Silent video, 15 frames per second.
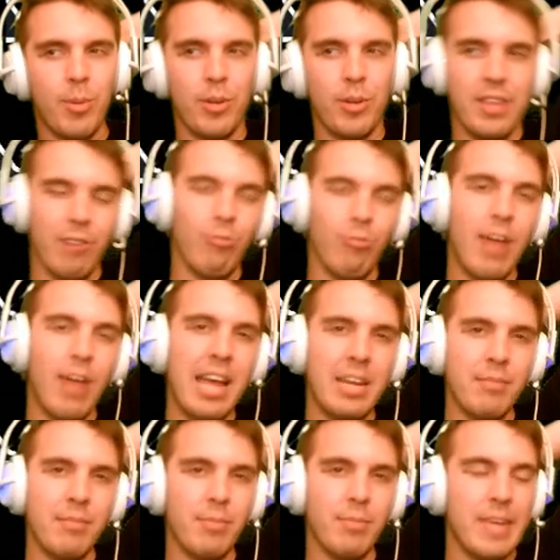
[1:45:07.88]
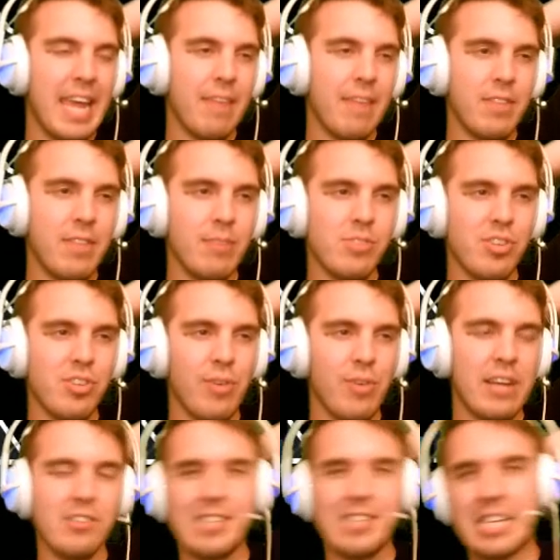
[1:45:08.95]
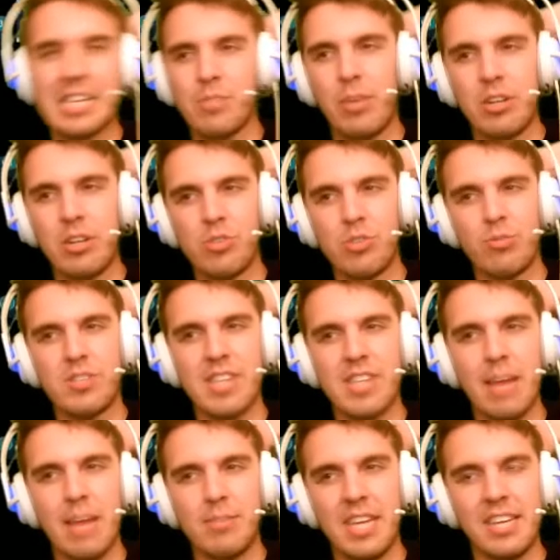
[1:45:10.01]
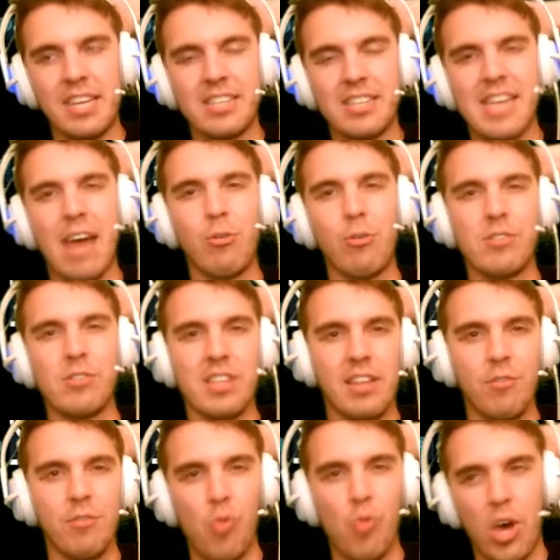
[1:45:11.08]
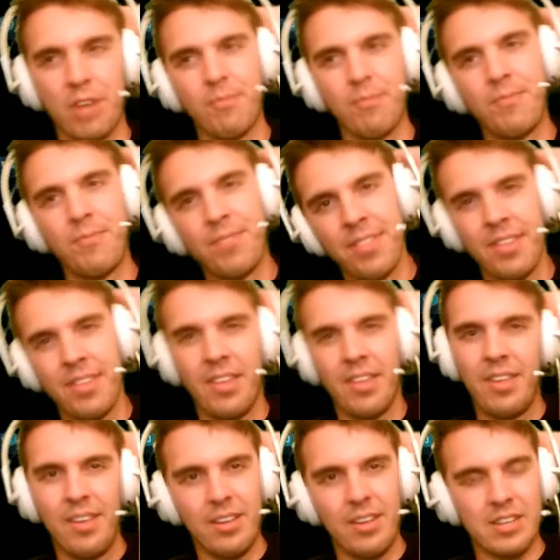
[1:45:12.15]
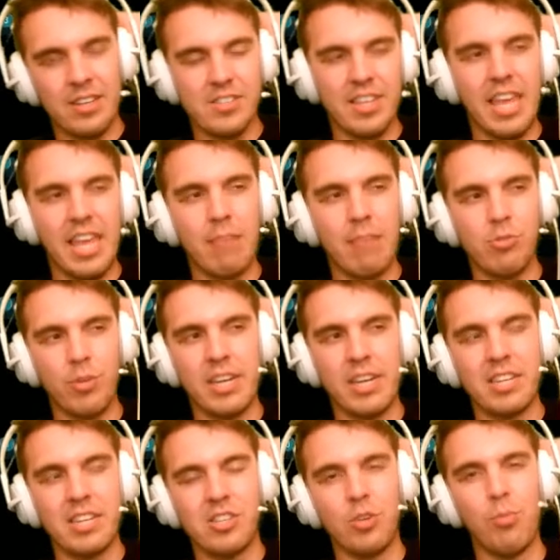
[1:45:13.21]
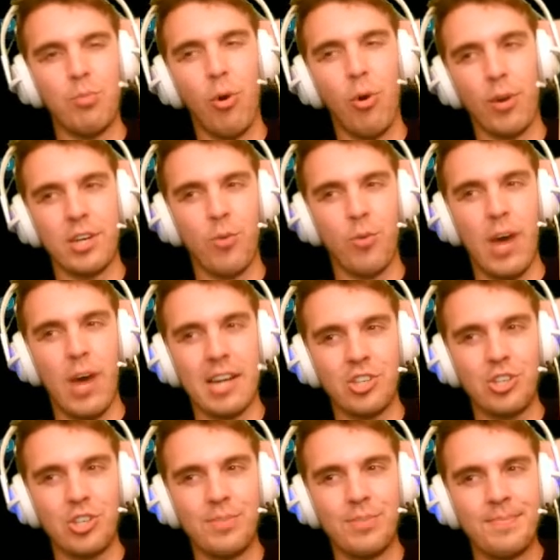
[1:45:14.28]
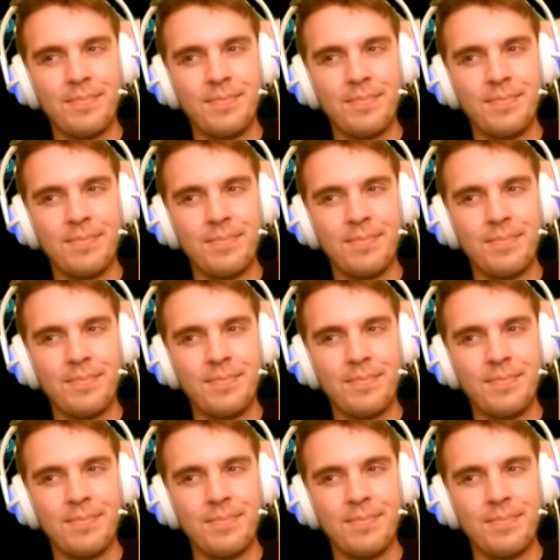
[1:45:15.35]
that Riot gave them so LCS players would stop taking towers at level 1. Because the games were getting too boring to watch.